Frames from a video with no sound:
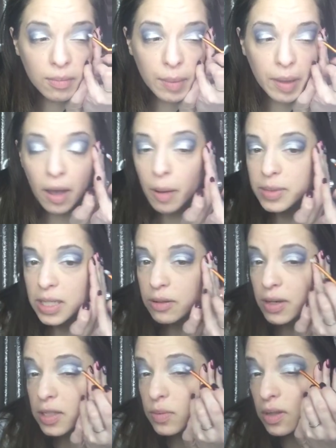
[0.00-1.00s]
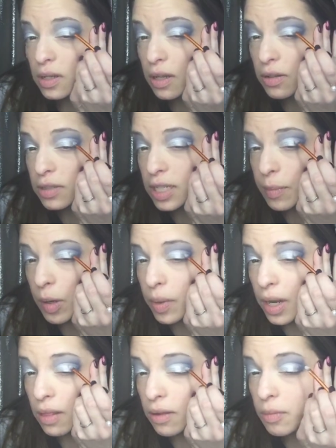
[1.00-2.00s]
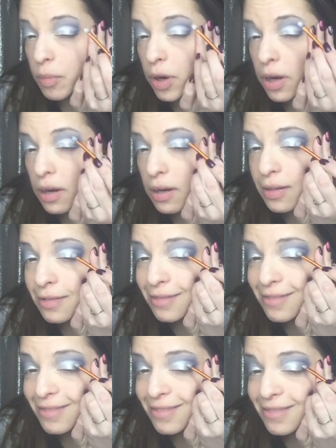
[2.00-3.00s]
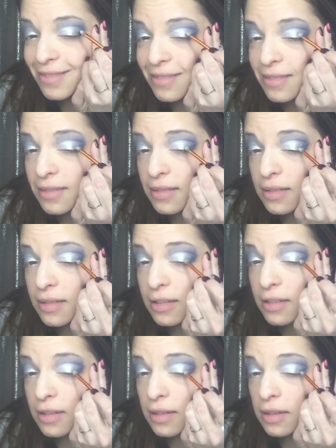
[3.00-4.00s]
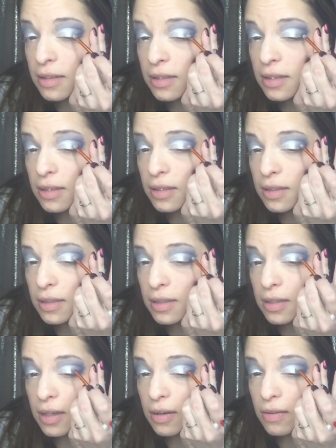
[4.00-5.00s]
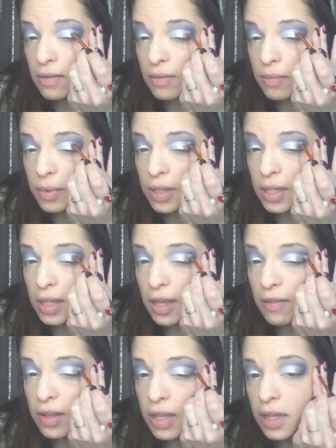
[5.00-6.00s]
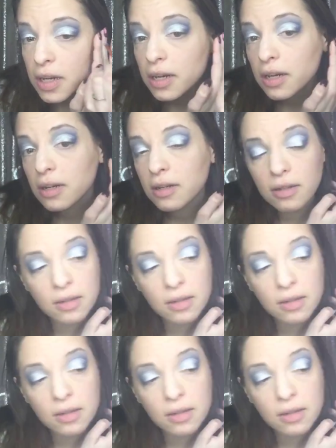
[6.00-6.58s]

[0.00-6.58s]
maybe I'll update you guys with another demo when I learn more. So pretty heavy here.